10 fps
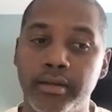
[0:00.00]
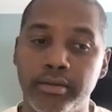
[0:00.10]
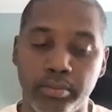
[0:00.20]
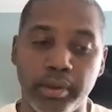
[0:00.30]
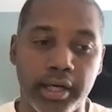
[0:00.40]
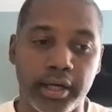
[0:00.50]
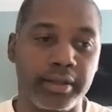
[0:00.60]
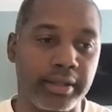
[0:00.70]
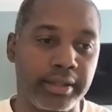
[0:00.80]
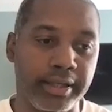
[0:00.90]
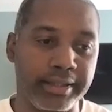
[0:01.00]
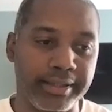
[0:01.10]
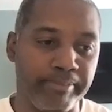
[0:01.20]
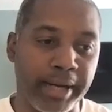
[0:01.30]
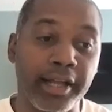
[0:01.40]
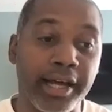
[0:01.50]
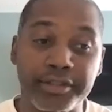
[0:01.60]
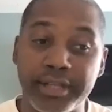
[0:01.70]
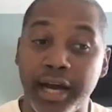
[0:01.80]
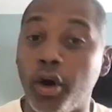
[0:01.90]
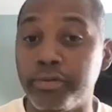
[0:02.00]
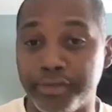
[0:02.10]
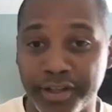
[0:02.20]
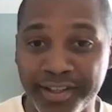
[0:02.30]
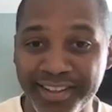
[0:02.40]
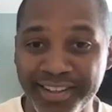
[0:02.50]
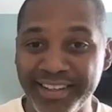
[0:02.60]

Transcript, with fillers: well my life's not over